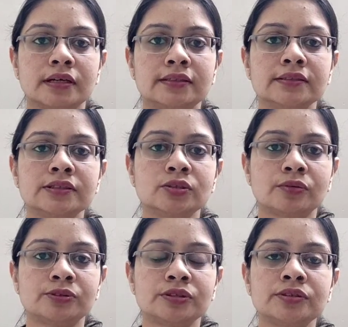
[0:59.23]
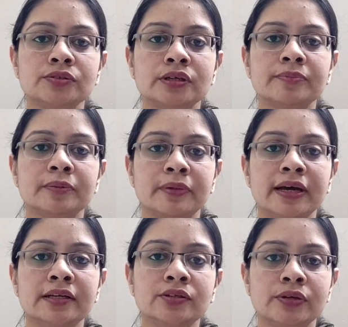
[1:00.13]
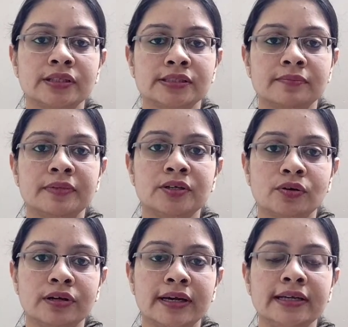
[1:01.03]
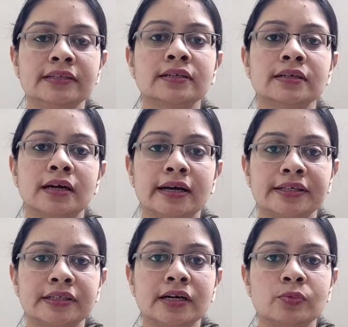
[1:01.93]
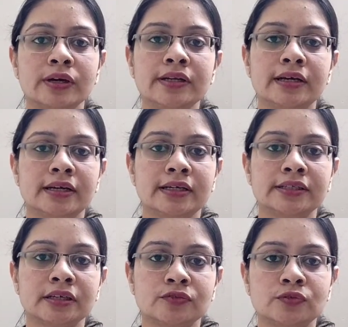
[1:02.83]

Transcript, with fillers: Under this option, you can prepare and you can submit online I T R one and I T R